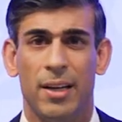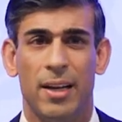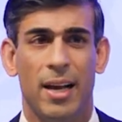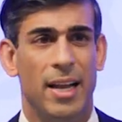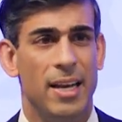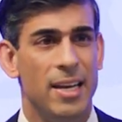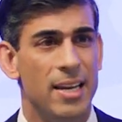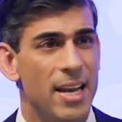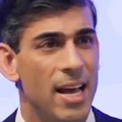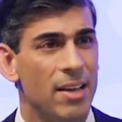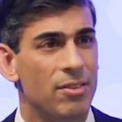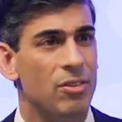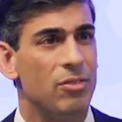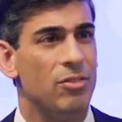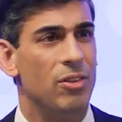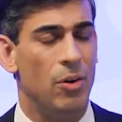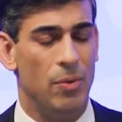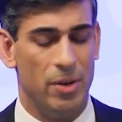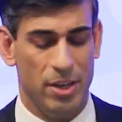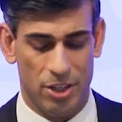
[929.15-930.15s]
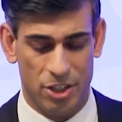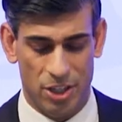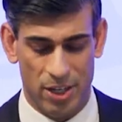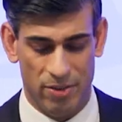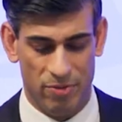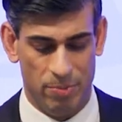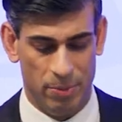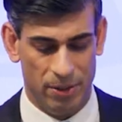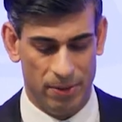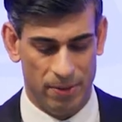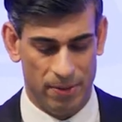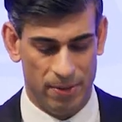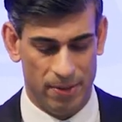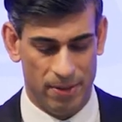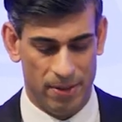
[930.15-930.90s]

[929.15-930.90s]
and necessary achievement.